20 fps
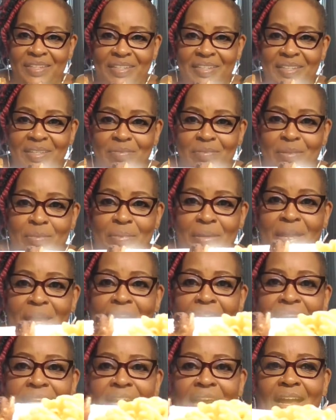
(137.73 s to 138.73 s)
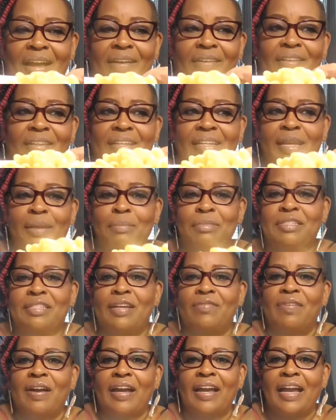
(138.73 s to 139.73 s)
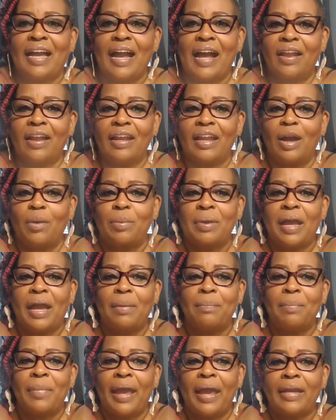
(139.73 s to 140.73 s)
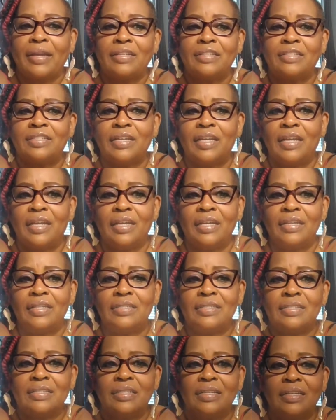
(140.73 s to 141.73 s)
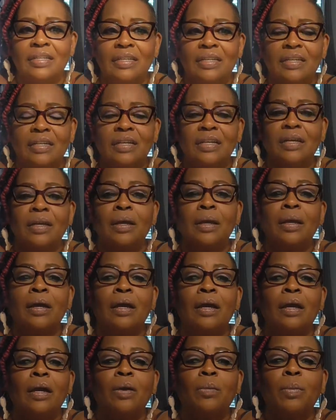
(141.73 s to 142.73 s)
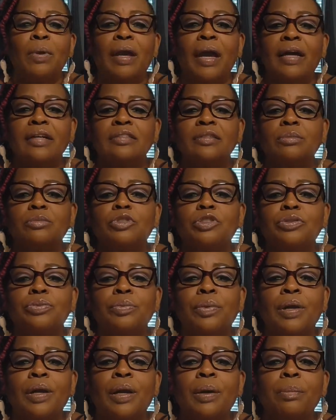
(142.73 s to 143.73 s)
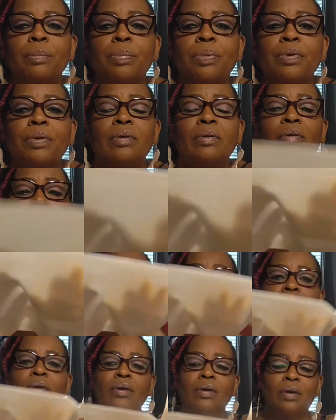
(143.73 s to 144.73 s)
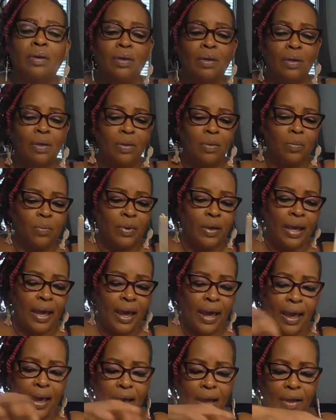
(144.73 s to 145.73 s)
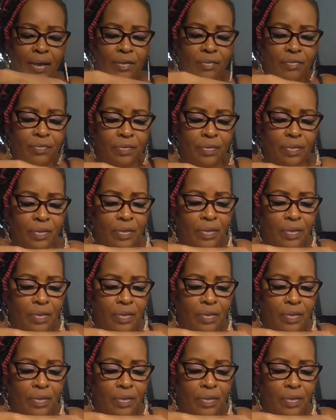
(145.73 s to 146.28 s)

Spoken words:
Look what we got, y'all. Let me see if I can call it out. We got mac and cheese. We got some shrimp. We have